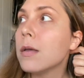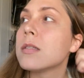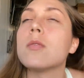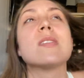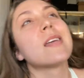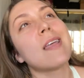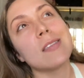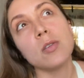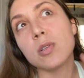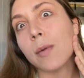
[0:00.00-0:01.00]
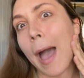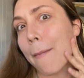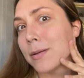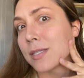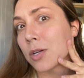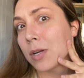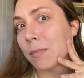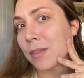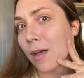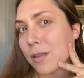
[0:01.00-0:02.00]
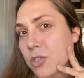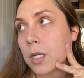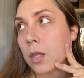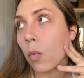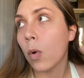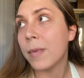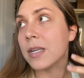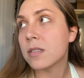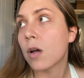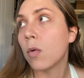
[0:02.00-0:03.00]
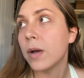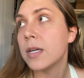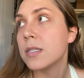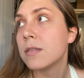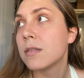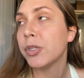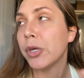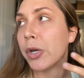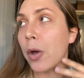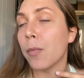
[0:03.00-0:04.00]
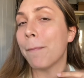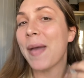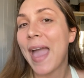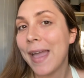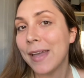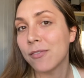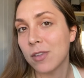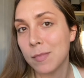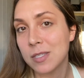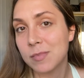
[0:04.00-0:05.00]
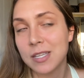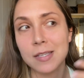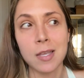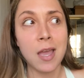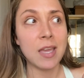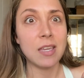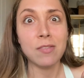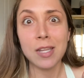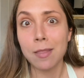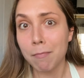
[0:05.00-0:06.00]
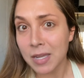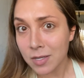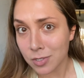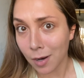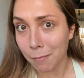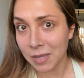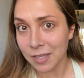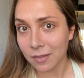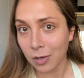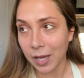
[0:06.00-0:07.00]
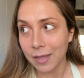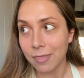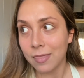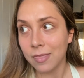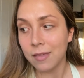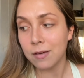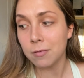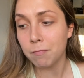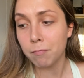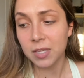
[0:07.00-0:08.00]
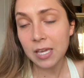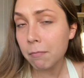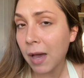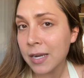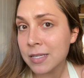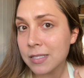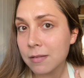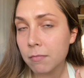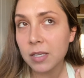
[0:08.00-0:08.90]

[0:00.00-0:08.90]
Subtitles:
So it's like, that's usually what happens in Greek mythology. The woman is always, you know, paying for the man's mistakes. Even in the Minotaur myth, okay, the King Minos's